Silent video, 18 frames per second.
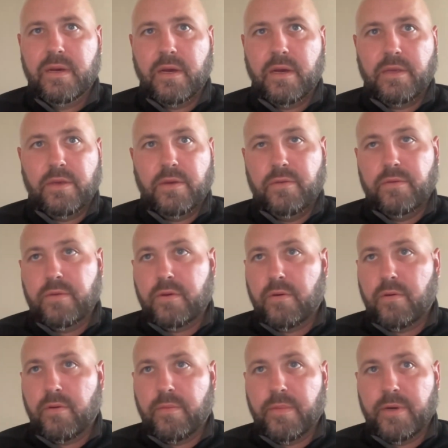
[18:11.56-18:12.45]
a youth
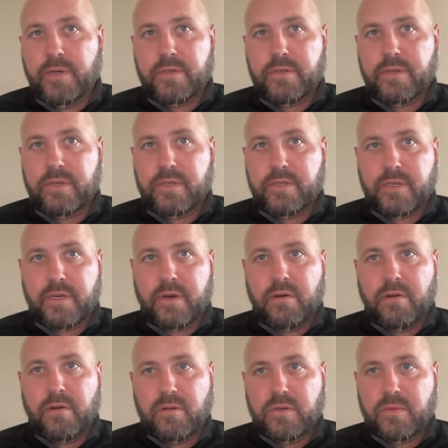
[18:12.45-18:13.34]
goalie, much less a
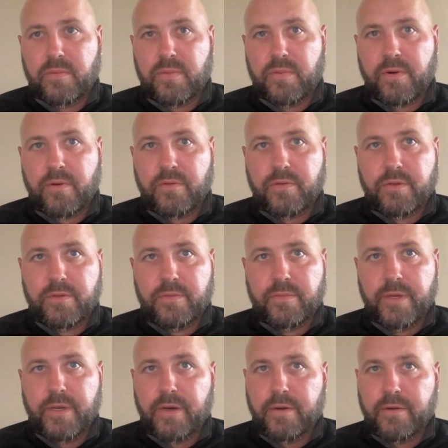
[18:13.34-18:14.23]
college or pro, to
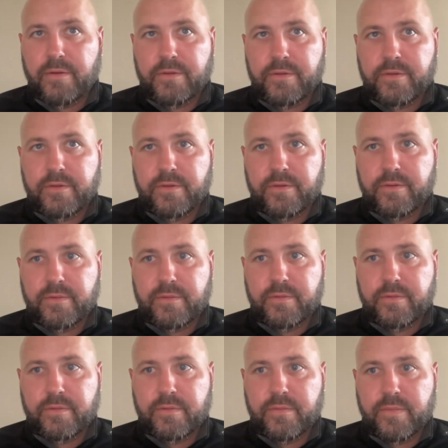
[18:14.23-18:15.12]
be able to
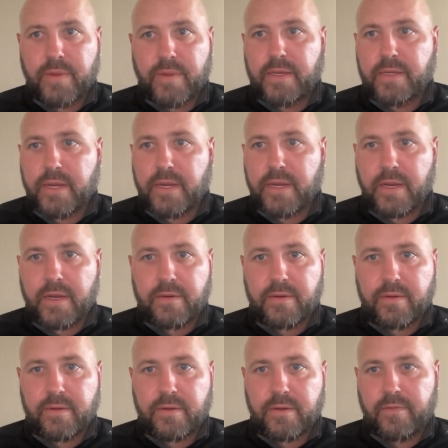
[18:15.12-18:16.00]

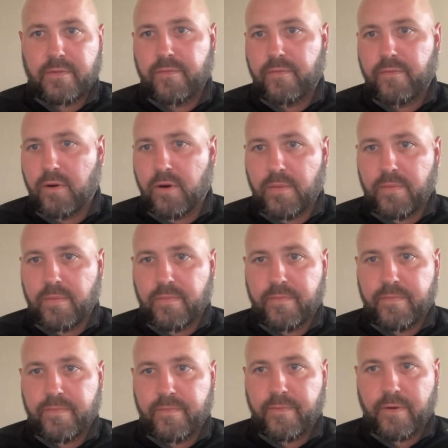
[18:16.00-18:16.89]
maintain good
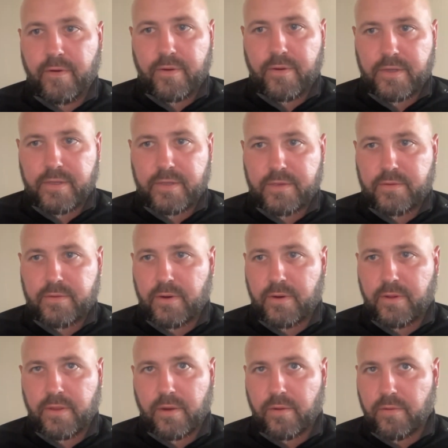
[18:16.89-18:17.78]
form, focus
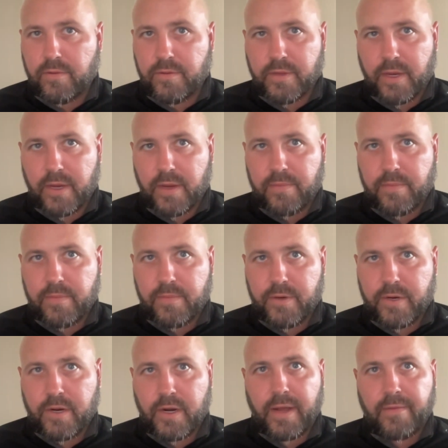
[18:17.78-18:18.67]
throughout that whole time.
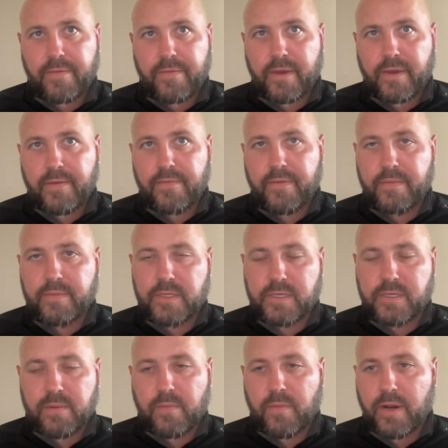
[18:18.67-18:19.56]
You're going to have to give them
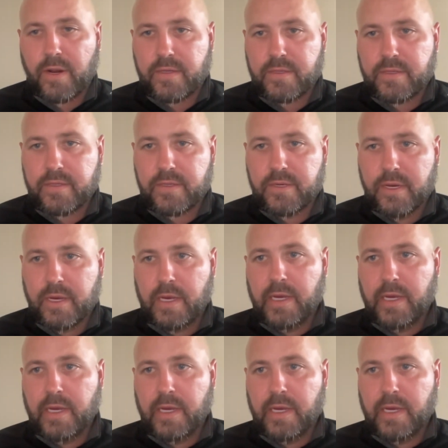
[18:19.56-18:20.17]
some rest